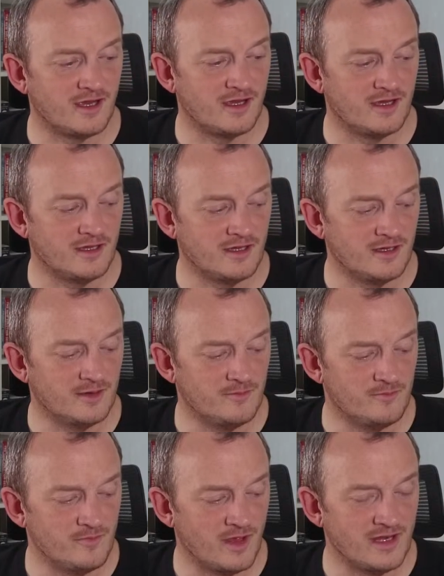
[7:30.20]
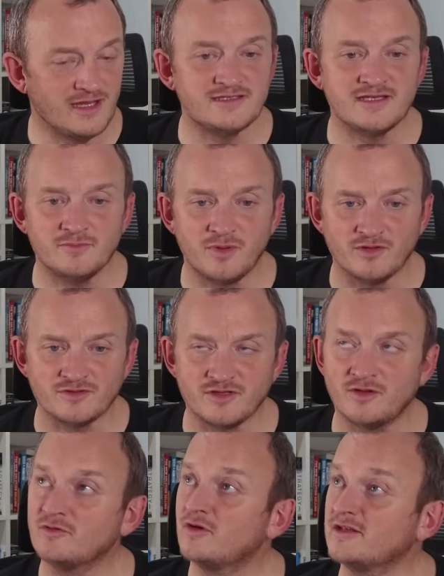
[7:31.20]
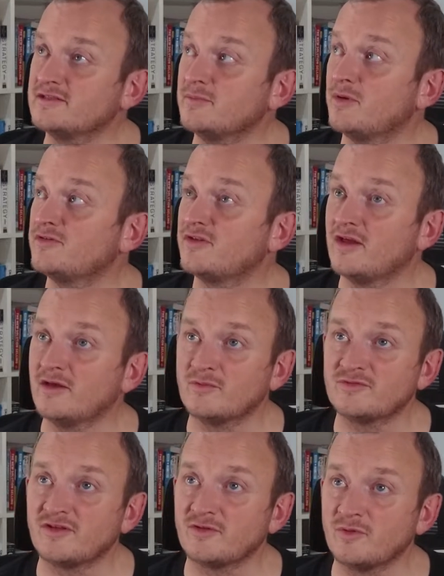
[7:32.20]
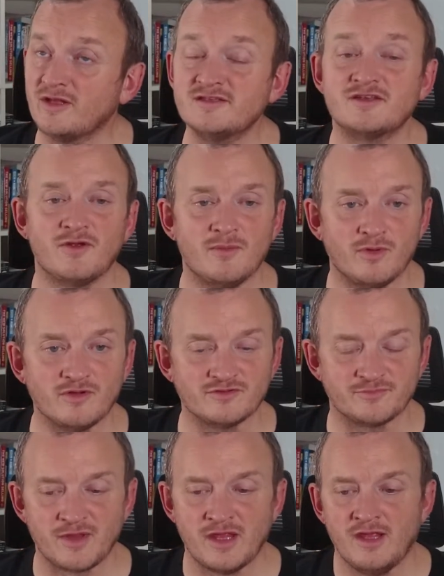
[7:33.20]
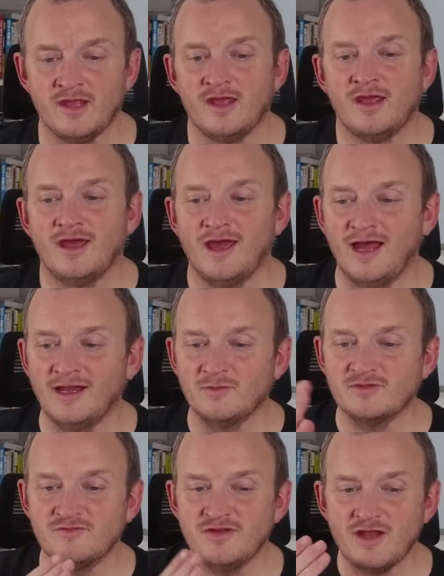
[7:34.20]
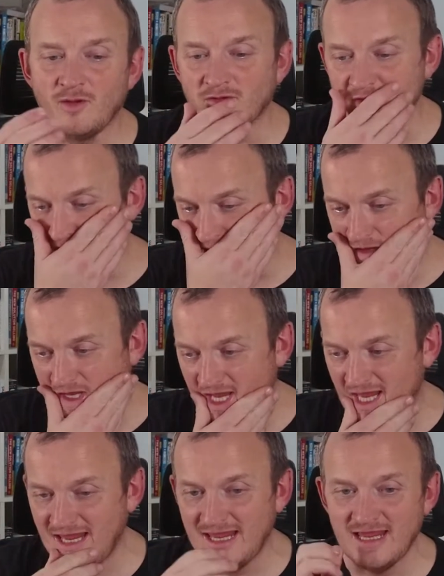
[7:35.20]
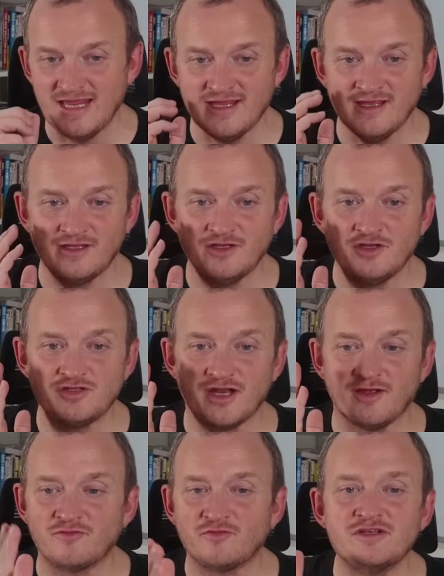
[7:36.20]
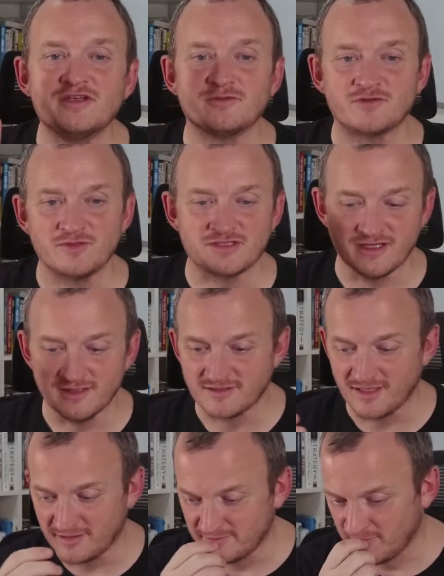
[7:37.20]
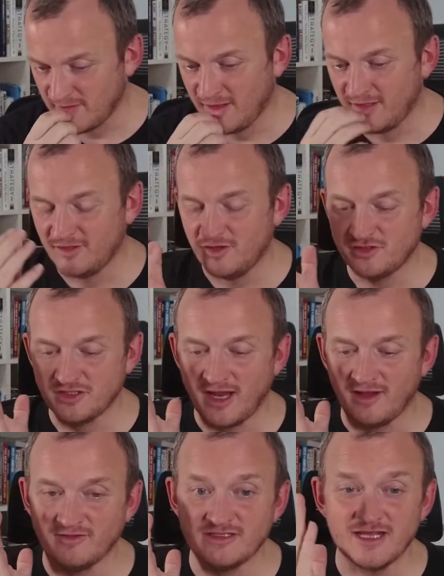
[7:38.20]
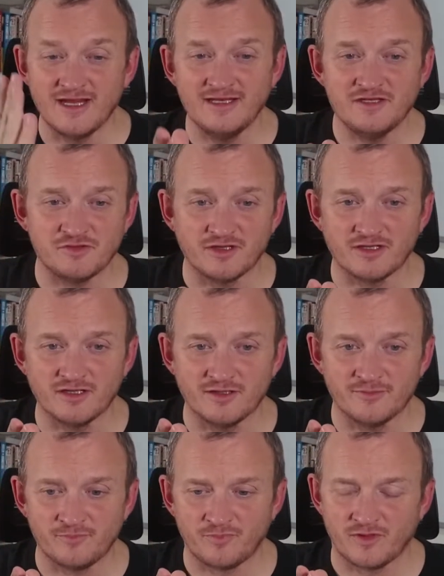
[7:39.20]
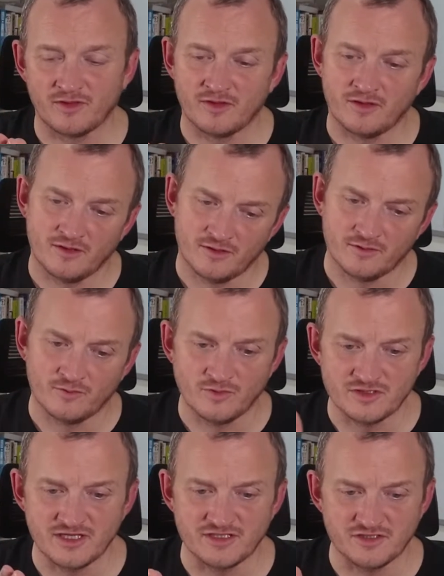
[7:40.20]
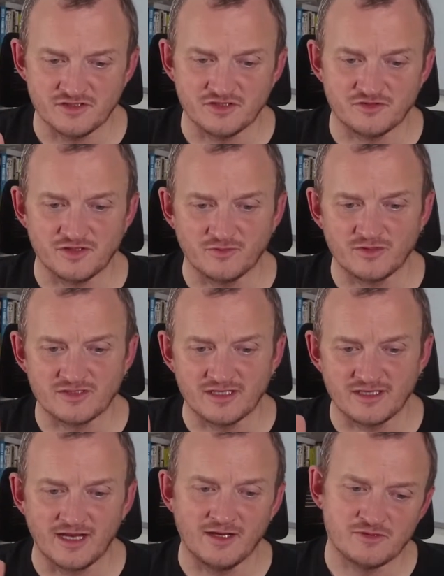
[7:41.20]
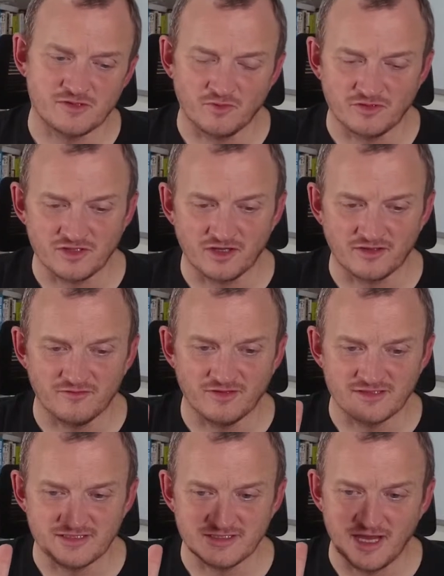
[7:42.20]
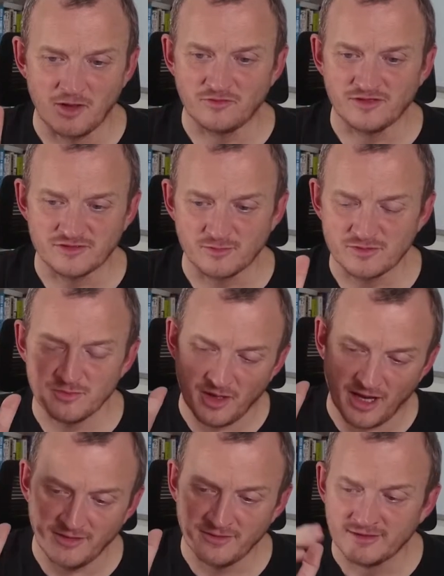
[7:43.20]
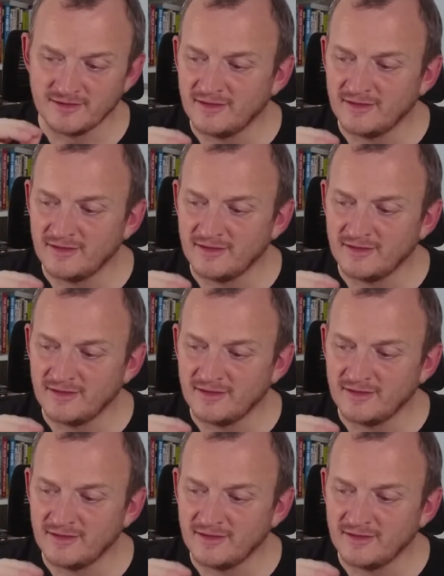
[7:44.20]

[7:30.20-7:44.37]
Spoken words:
a LinkedIn post. No, not LinkedIn post. What's the other one? Instagram post. And it was a video, and it was like, here you should have 3 types of whiskey. It said you should have a daily drinker, which says you should drink whiskey daily, which I'm not entirely convinced is the healthiest option, but hey,